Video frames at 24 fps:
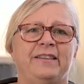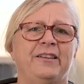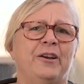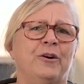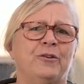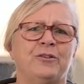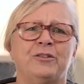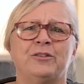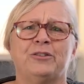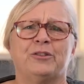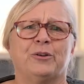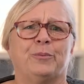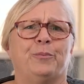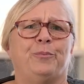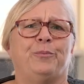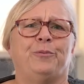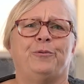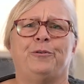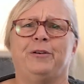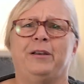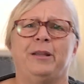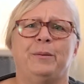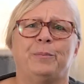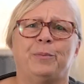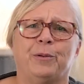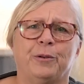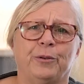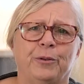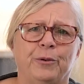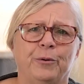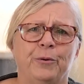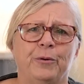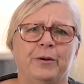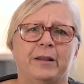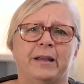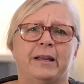the oceans are pretty
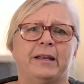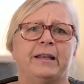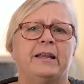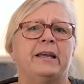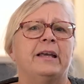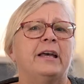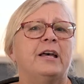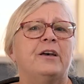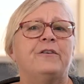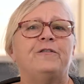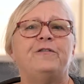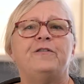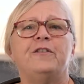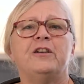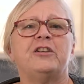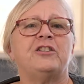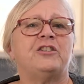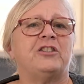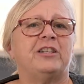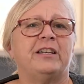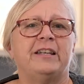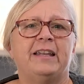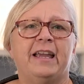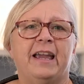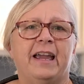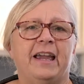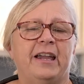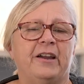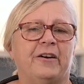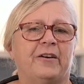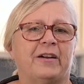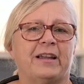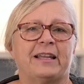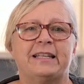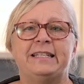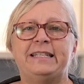polluted. Fish today
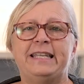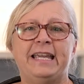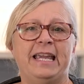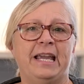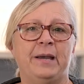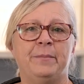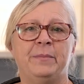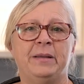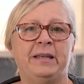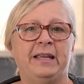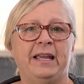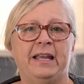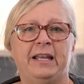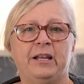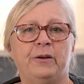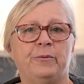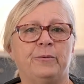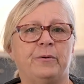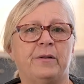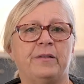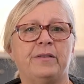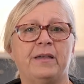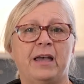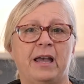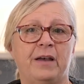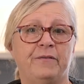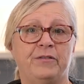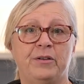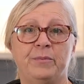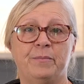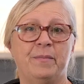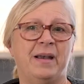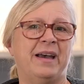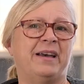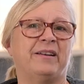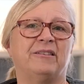are contaminated with
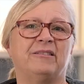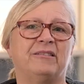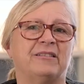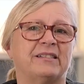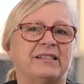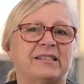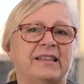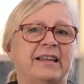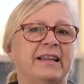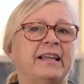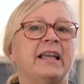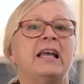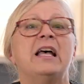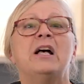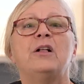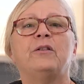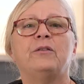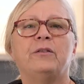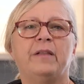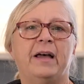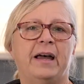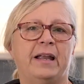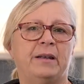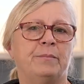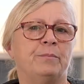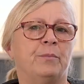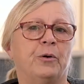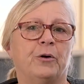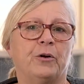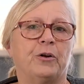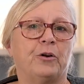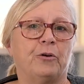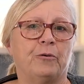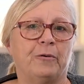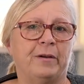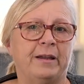heavy metals like lead,
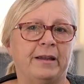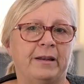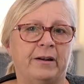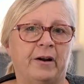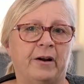mercury,